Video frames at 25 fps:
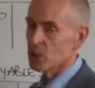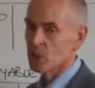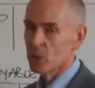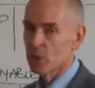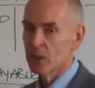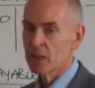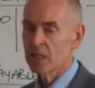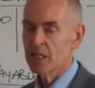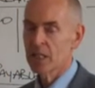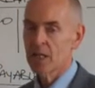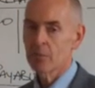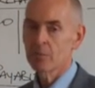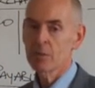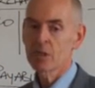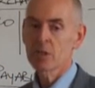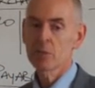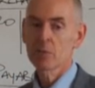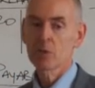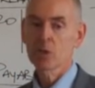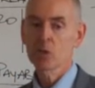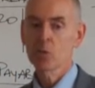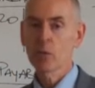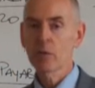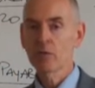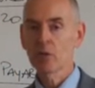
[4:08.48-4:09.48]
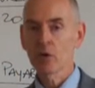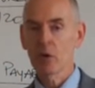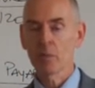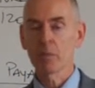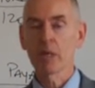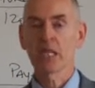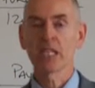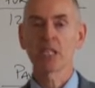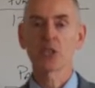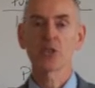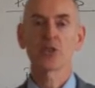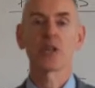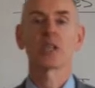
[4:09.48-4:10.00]
doing the numbers because we haven't got
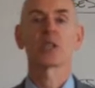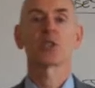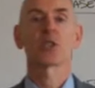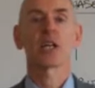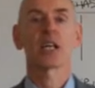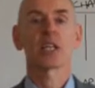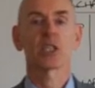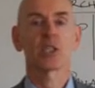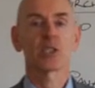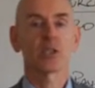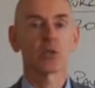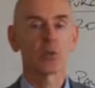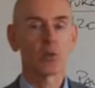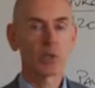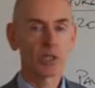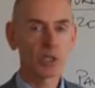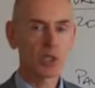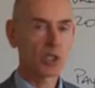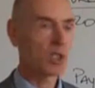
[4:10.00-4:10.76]
many transactions. We can